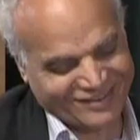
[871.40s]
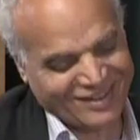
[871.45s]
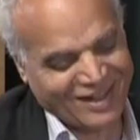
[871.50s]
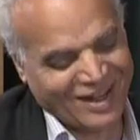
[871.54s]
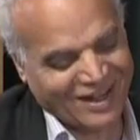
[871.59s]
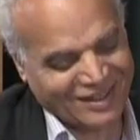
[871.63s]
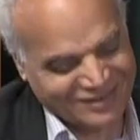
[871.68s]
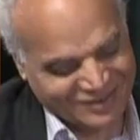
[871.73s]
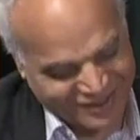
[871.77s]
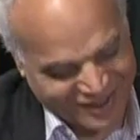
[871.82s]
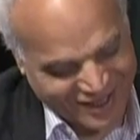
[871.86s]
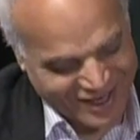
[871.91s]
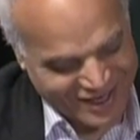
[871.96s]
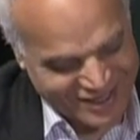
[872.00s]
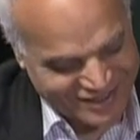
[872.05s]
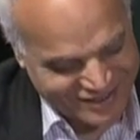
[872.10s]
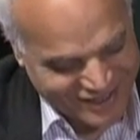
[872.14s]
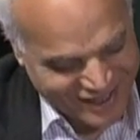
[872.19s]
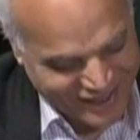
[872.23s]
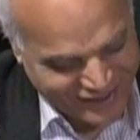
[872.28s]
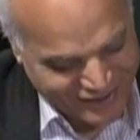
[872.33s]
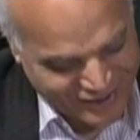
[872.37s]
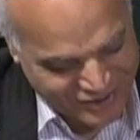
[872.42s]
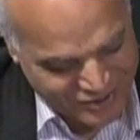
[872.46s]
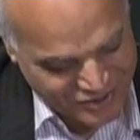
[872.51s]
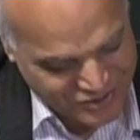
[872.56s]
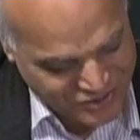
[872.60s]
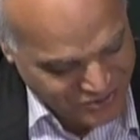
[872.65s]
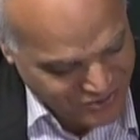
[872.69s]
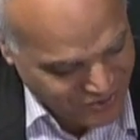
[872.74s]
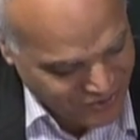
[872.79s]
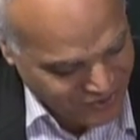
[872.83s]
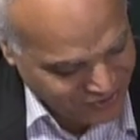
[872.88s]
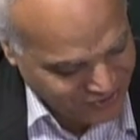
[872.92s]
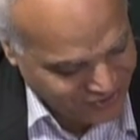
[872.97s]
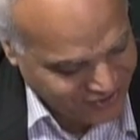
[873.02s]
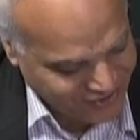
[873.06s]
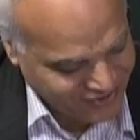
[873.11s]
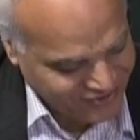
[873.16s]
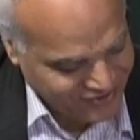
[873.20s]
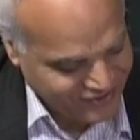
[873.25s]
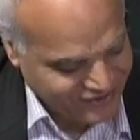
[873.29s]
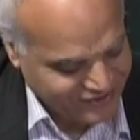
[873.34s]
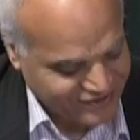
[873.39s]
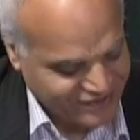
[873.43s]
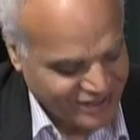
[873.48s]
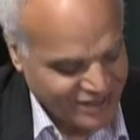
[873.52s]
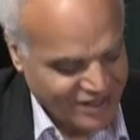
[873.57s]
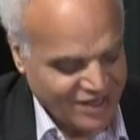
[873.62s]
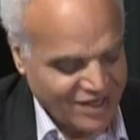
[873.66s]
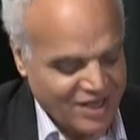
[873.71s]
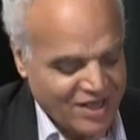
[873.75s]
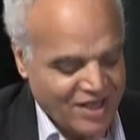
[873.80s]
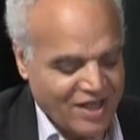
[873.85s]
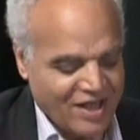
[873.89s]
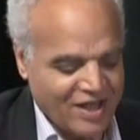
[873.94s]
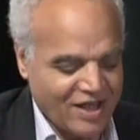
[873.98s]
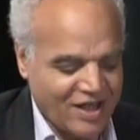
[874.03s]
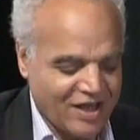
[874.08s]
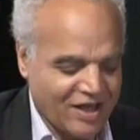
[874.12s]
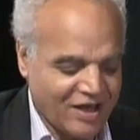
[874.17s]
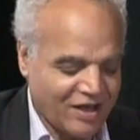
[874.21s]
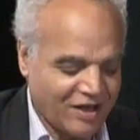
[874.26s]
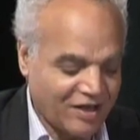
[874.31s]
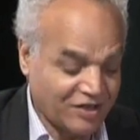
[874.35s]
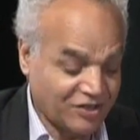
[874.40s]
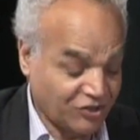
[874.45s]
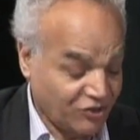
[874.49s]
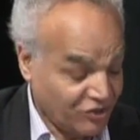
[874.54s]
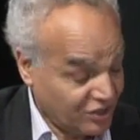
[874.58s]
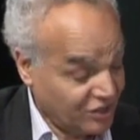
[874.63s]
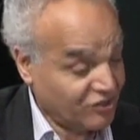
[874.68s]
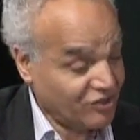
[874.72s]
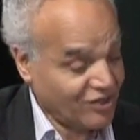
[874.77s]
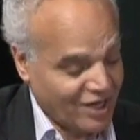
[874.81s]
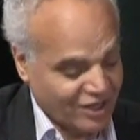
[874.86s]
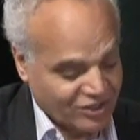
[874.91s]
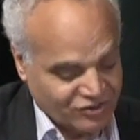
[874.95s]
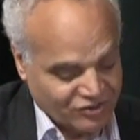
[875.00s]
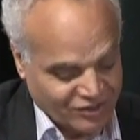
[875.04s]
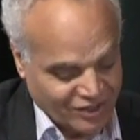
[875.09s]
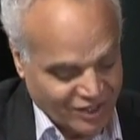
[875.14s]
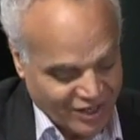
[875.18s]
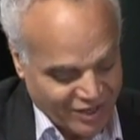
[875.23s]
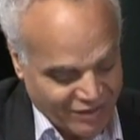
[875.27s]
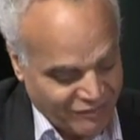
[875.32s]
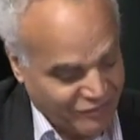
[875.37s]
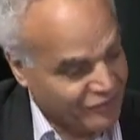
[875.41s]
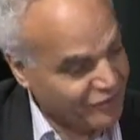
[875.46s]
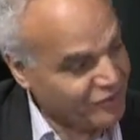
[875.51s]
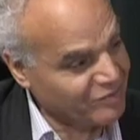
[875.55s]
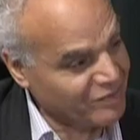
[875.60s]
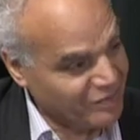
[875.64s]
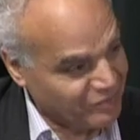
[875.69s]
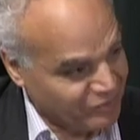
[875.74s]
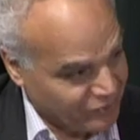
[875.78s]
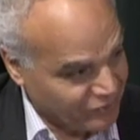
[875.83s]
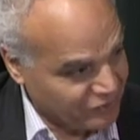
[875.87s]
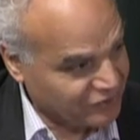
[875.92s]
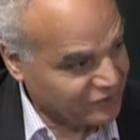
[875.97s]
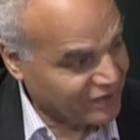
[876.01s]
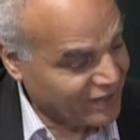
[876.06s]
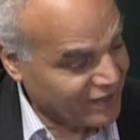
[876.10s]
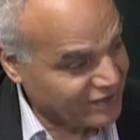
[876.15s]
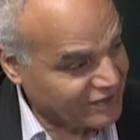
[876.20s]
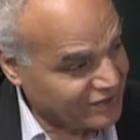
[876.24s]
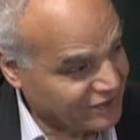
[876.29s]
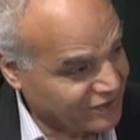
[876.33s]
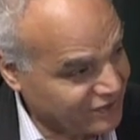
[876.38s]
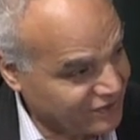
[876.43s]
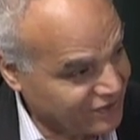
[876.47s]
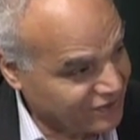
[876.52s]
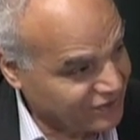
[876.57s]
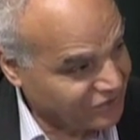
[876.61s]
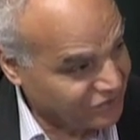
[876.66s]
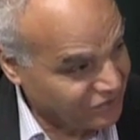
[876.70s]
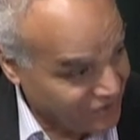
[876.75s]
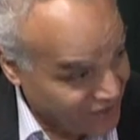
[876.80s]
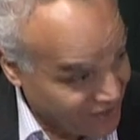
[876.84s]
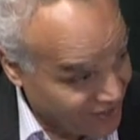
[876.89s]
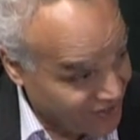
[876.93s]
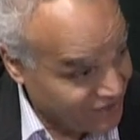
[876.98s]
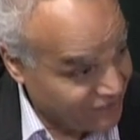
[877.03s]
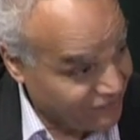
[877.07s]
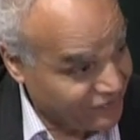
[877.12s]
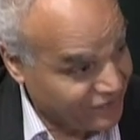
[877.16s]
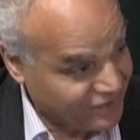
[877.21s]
Anti-Zionist Jew. She is. You actually came from a protest today.